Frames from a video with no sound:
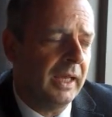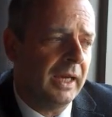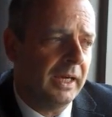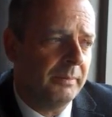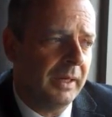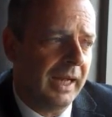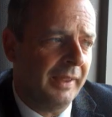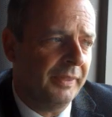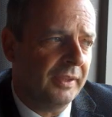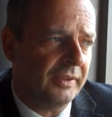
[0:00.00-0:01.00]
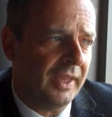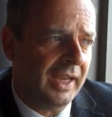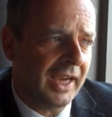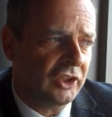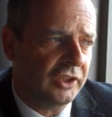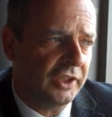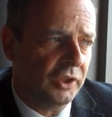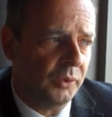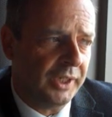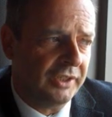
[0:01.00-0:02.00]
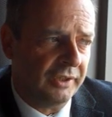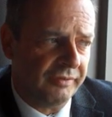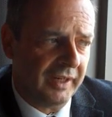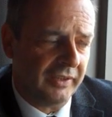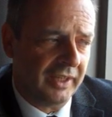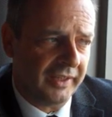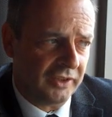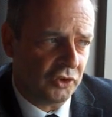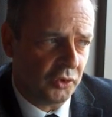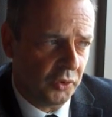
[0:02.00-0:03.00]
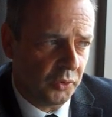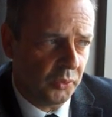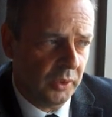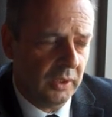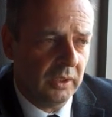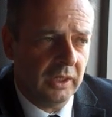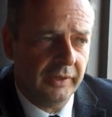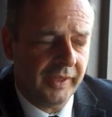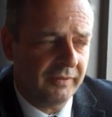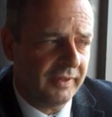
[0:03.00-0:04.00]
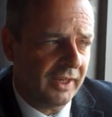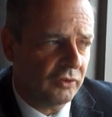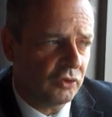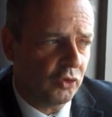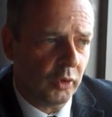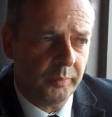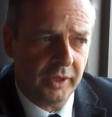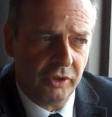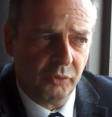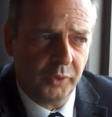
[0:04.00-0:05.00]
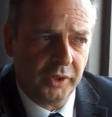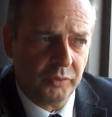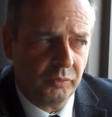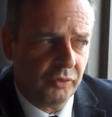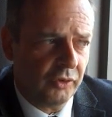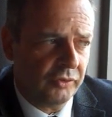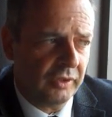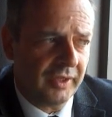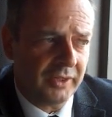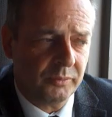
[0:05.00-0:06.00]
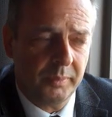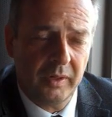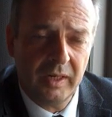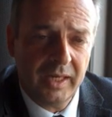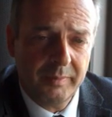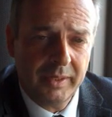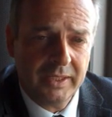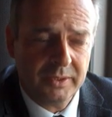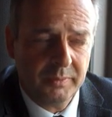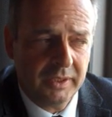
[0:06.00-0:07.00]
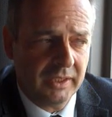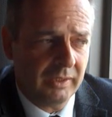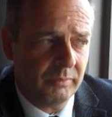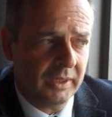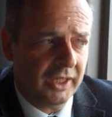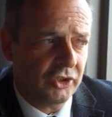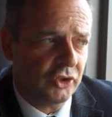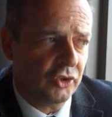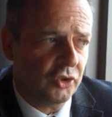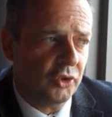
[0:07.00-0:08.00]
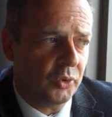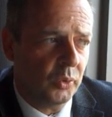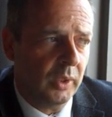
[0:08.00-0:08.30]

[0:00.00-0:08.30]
and they actually agree to the fact that that's true, and they've now dropped their £330,000 claim against me in relation to